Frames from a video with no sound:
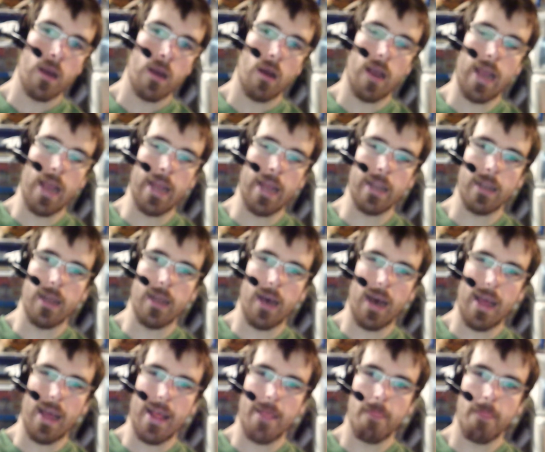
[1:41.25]
and
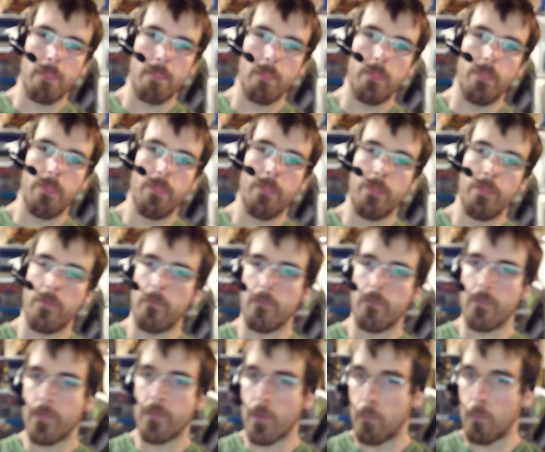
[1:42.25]

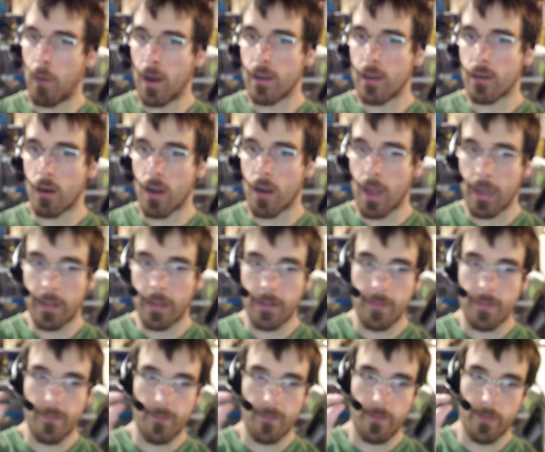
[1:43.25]
the buttons are like
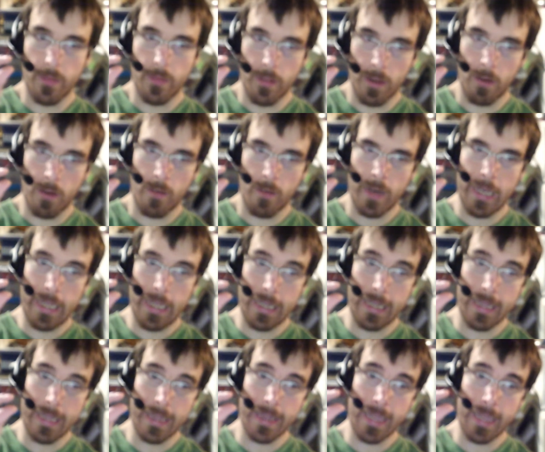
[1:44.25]
literally
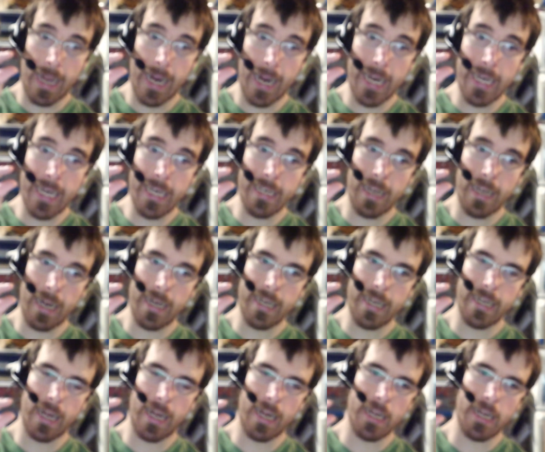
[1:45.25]
tiny, tiny,
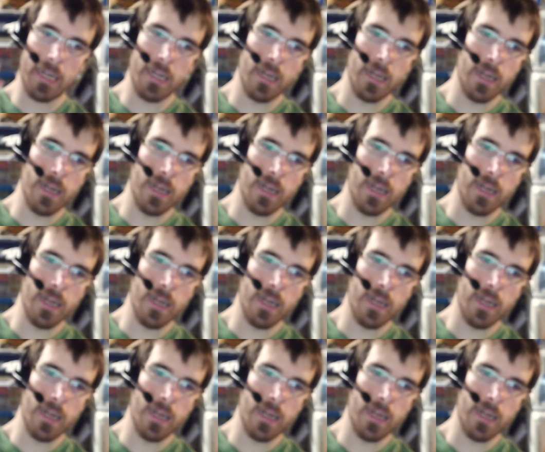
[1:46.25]
tiny.